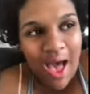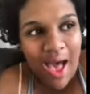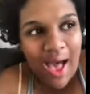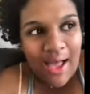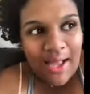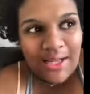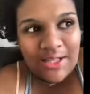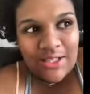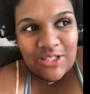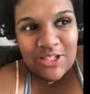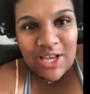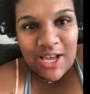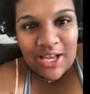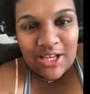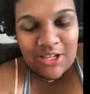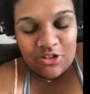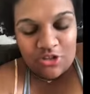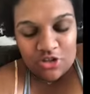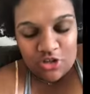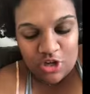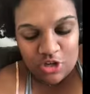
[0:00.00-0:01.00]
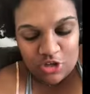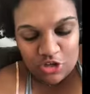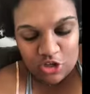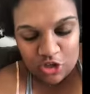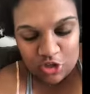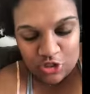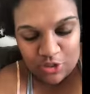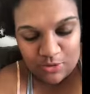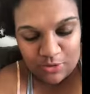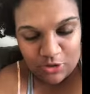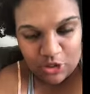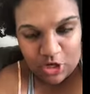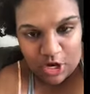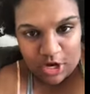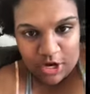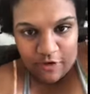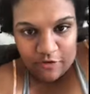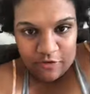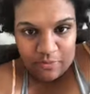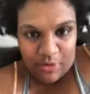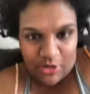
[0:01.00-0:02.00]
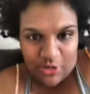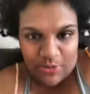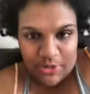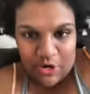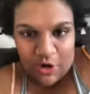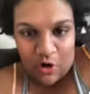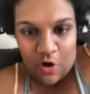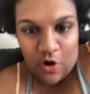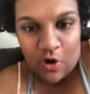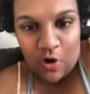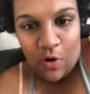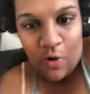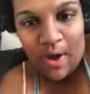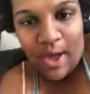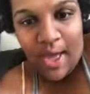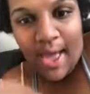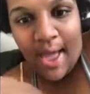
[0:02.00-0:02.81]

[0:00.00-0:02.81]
and she knows how much I love my twinkle,